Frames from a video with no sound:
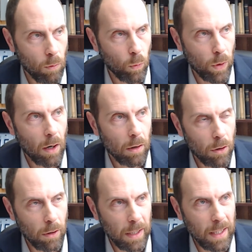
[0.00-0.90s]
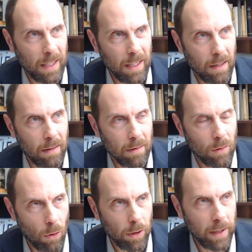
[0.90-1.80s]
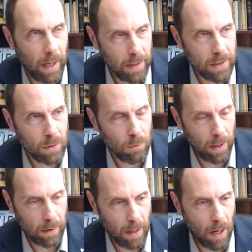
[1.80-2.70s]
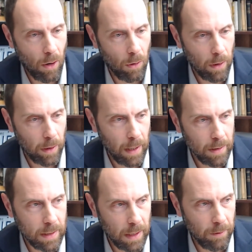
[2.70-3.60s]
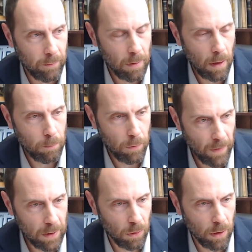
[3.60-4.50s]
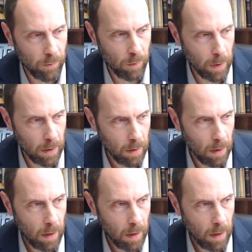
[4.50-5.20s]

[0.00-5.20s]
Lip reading: We are currently in a court case right now against the provincial government,